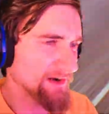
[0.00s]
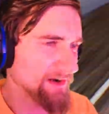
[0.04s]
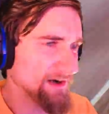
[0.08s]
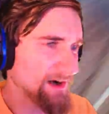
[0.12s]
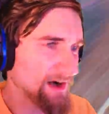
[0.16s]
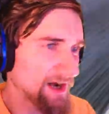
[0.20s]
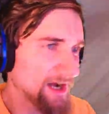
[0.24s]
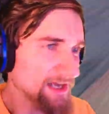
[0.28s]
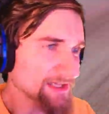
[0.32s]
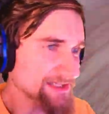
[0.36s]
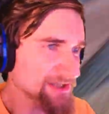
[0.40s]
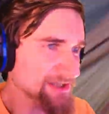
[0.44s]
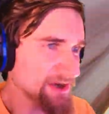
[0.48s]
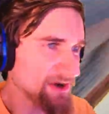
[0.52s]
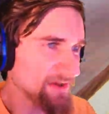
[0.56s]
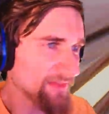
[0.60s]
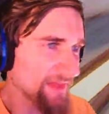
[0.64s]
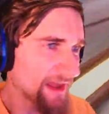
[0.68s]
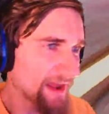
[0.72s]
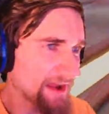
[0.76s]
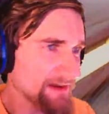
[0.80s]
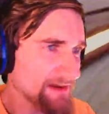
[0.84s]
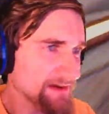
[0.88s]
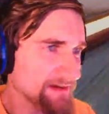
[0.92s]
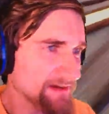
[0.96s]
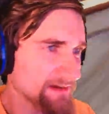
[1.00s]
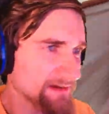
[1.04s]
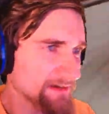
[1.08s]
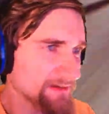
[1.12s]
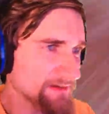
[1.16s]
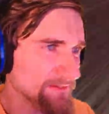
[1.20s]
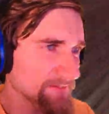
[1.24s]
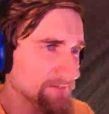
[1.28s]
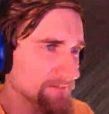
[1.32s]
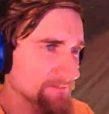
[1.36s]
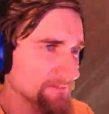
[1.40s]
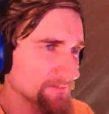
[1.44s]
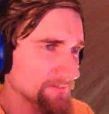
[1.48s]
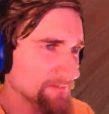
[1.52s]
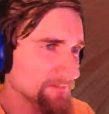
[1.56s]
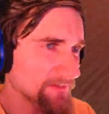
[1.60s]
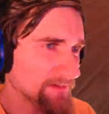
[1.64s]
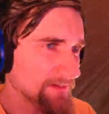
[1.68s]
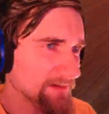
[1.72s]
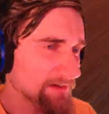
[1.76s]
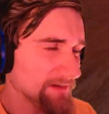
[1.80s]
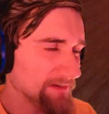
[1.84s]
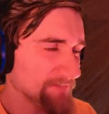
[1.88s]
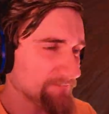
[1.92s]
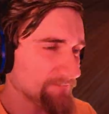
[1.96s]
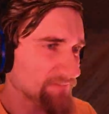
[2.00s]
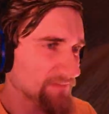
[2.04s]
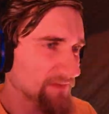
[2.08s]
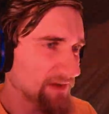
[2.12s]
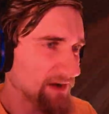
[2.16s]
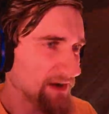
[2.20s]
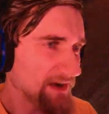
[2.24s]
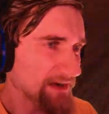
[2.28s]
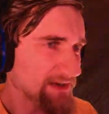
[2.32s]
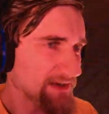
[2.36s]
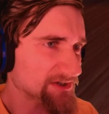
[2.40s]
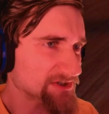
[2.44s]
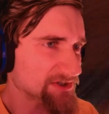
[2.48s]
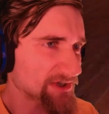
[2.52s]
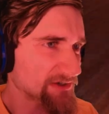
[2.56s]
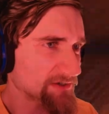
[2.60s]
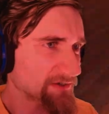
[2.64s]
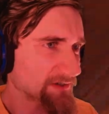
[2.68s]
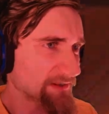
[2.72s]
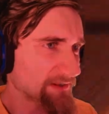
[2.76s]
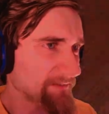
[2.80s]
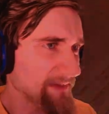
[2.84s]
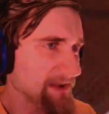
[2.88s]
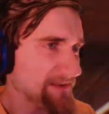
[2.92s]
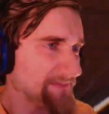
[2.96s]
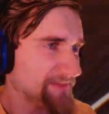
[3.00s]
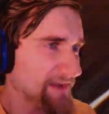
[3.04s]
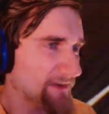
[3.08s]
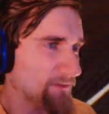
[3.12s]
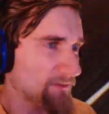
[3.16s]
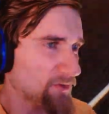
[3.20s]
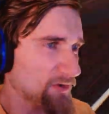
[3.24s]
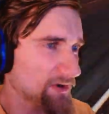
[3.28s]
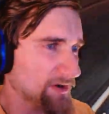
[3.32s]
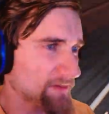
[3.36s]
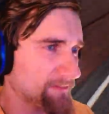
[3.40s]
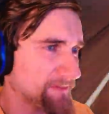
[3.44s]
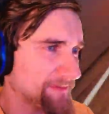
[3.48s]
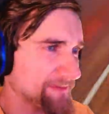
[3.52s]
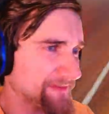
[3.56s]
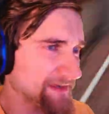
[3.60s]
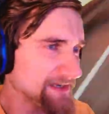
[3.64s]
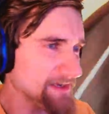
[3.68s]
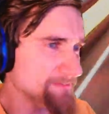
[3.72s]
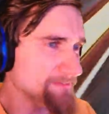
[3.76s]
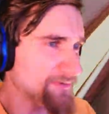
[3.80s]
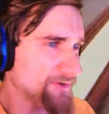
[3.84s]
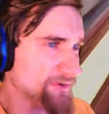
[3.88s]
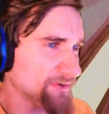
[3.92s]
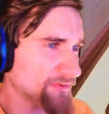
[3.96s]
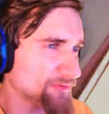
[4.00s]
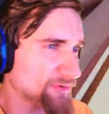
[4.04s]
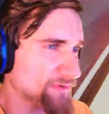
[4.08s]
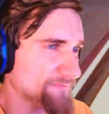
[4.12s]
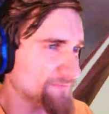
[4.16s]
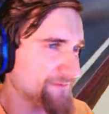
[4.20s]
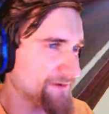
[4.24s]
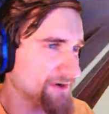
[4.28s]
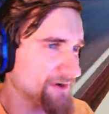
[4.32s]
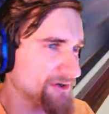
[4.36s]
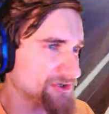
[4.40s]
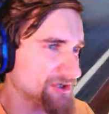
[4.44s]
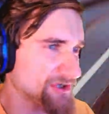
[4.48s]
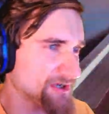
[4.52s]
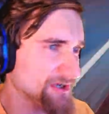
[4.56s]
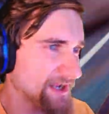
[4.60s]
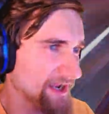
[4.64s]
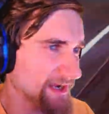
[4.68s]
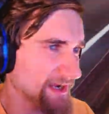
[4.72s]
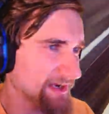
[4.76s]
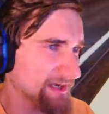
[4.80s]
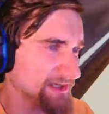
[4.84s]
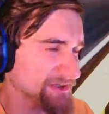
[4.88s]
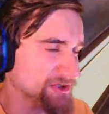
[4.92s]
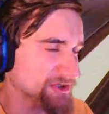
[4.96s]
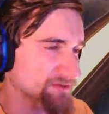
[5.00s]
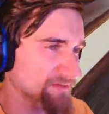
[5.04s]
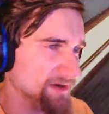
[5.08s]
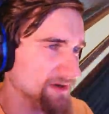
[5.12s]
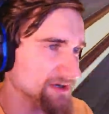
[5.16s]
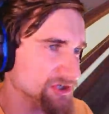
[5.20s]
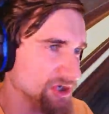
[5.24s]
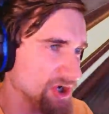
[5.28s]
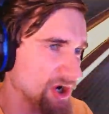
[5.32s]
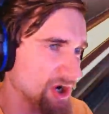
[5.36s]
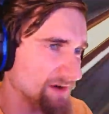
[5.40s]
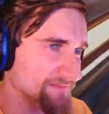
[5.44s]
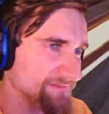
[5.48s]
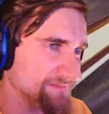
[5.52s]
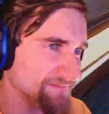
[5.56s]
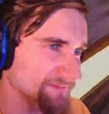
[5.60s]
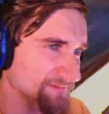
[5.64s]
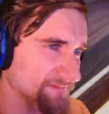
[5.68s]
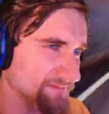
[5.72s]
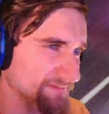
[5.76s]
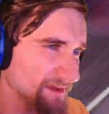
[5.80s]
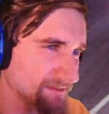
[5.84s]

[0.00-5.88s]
I saw that. I could totally make that work, but they did put a roof here so you can't cut too much off.